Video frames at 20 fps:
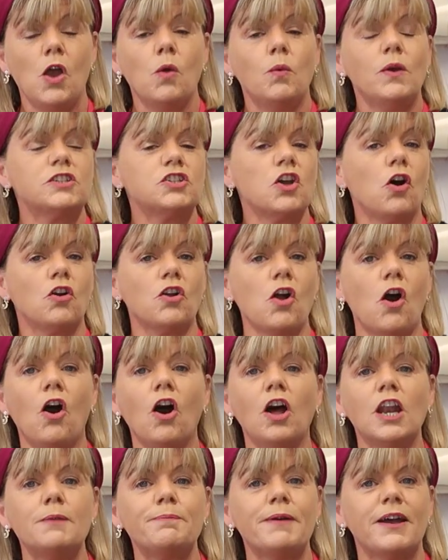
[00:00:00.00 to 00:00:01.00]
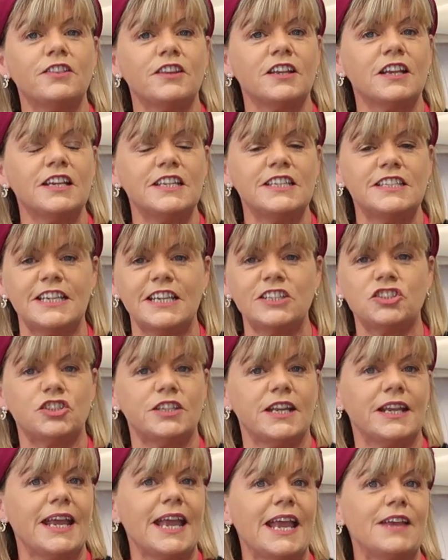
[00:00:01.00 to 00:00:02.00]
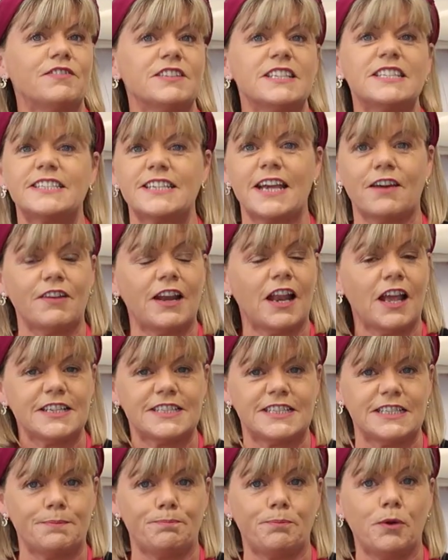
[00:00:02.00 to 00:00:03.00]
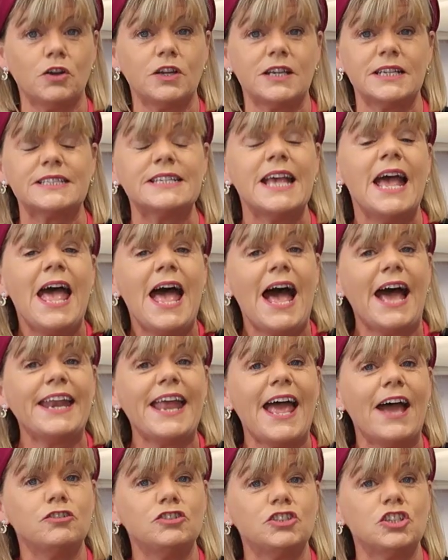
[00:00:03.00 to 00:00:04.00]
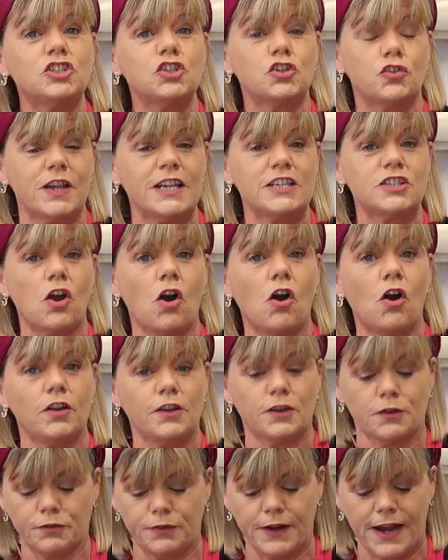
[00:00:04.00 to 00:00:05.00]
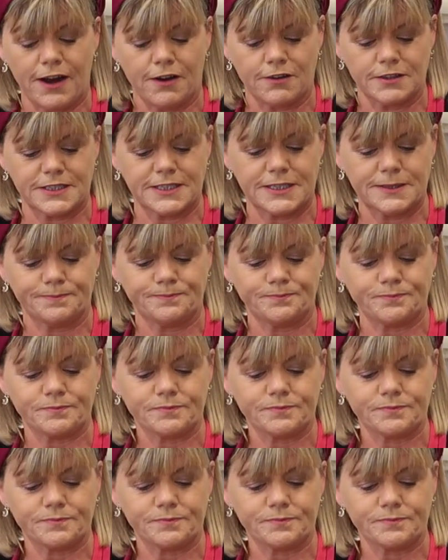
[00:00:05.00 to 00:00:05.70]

We'll talk all about the conditioning, even sterilising the buckets, and how to treat all your flowers.